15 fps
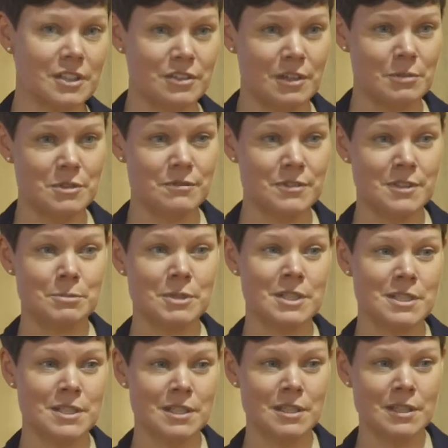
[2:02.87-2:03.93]
in terms of
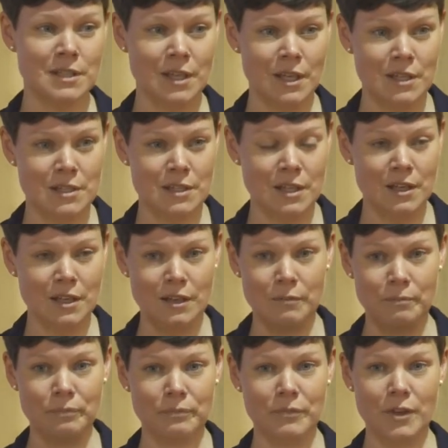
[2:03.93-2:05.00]
visibility, that
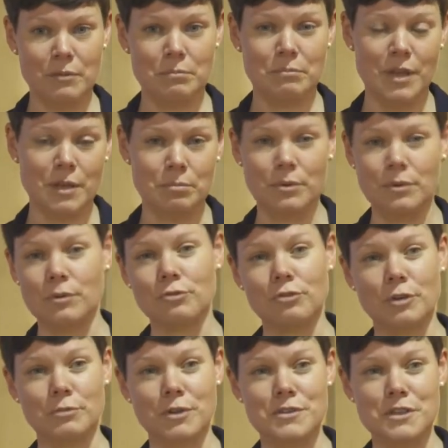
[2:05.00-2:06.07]
people
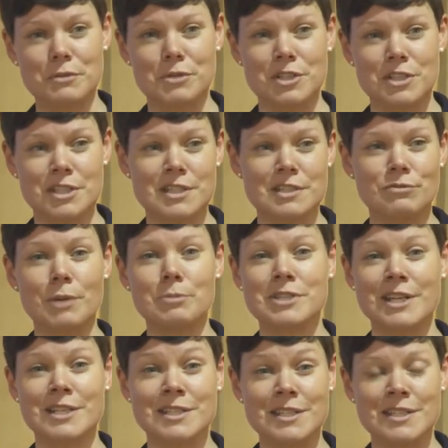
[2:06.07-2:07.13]
from those communities are
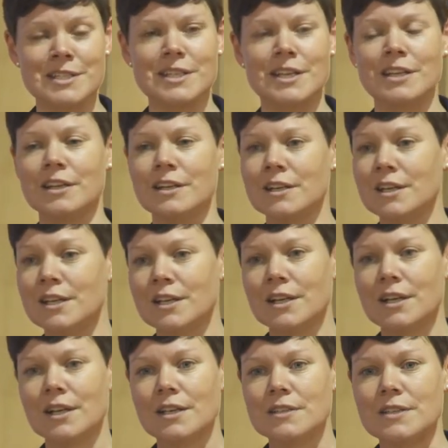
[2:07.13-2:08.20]
represented in
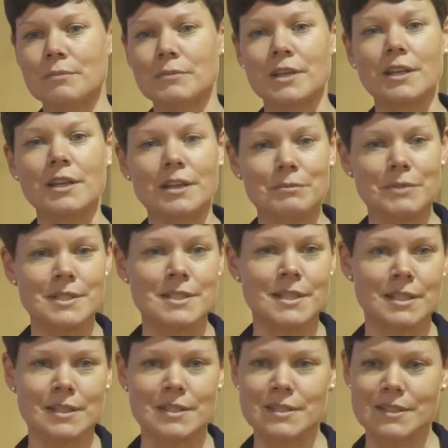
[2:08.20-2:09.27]
something that can be
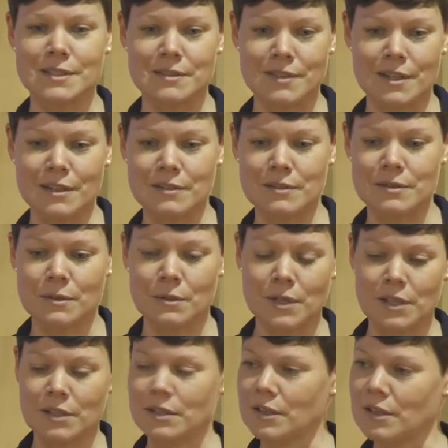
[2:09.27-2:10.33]
seen as a
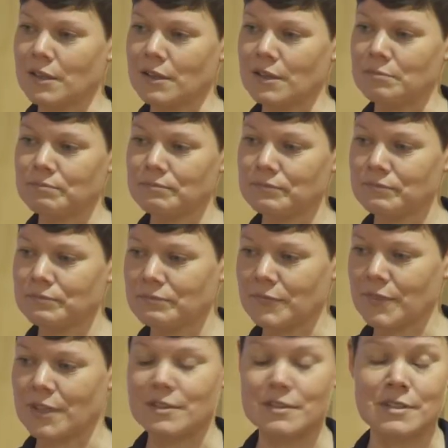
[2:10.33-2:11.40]
quite
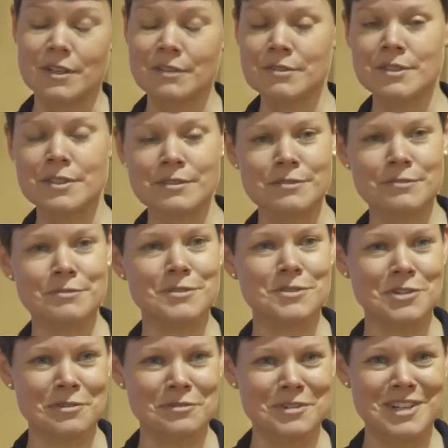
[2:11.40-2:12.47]
conservative
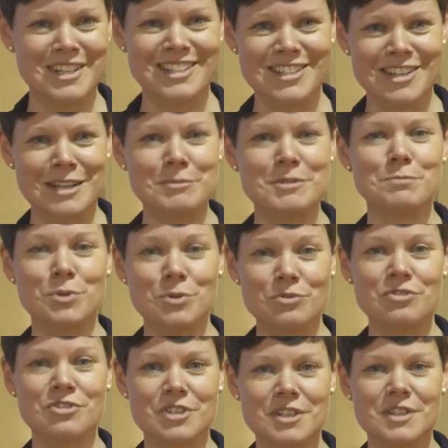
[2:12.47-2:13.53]
genre at times,
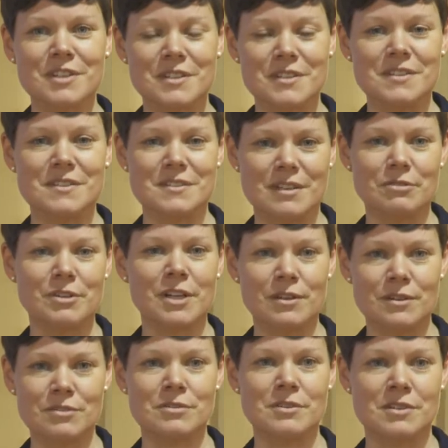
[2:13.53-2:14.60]
portraiture. It's definitely
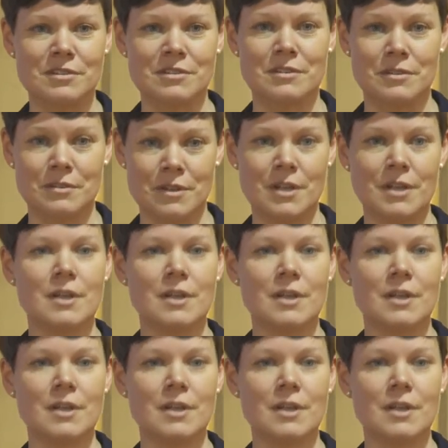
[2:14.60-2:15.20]
got traditional